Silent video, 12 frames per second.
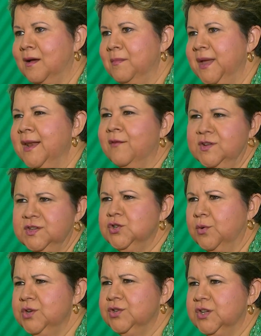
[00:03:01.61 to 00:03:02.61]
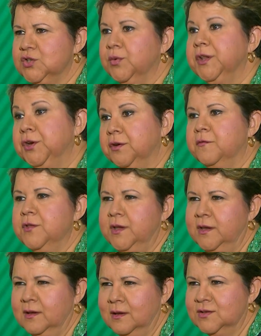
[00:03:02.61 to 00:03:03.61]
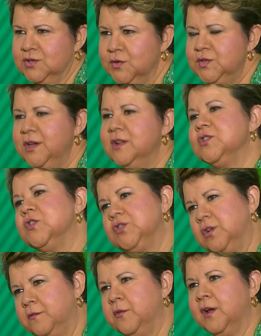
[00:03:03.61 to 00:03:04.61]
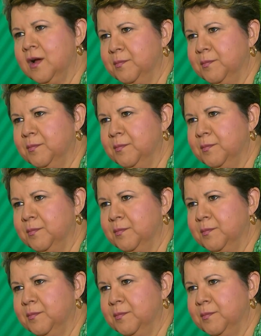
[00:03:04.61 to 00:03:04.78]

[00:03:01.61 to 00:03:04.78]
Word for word: um, in every situation. It's really good for the associate, it's also good for the